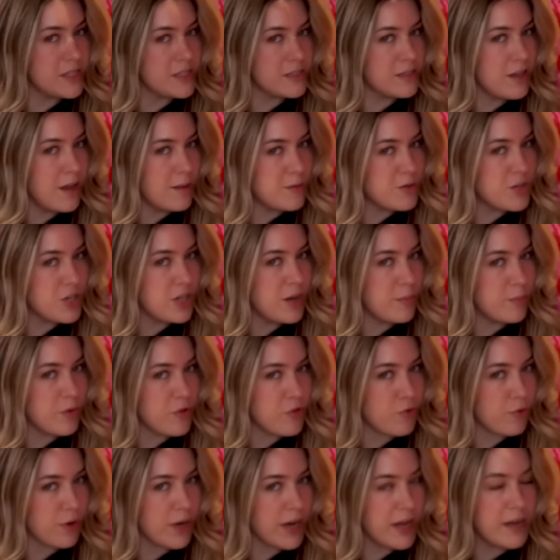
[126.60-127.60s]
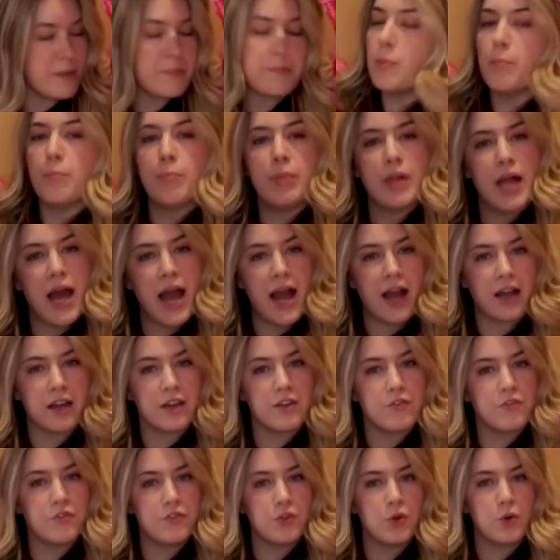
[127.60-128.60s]
This is option number 3,
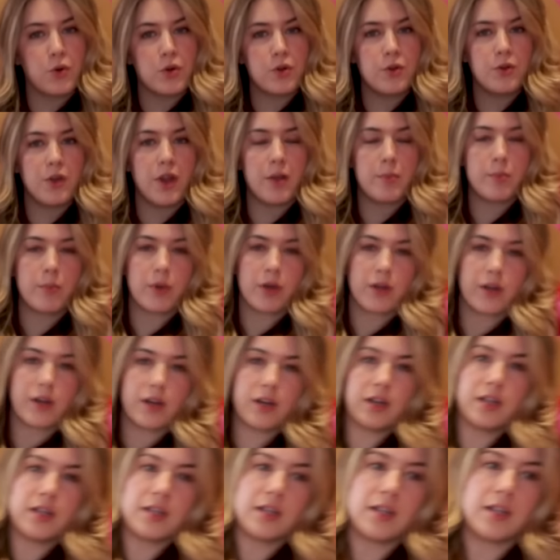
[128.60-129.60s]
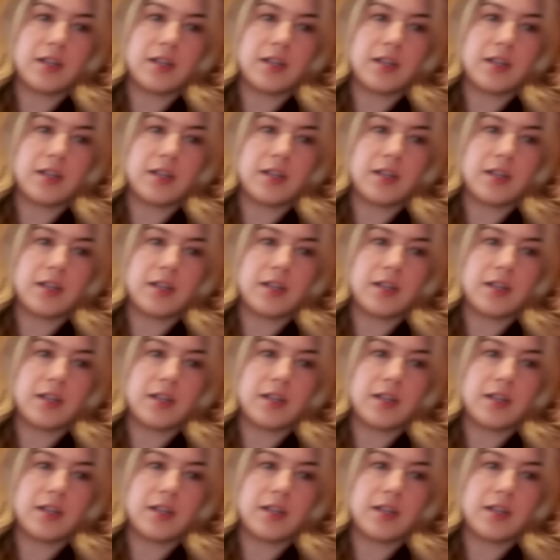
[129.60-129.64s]
black floral number.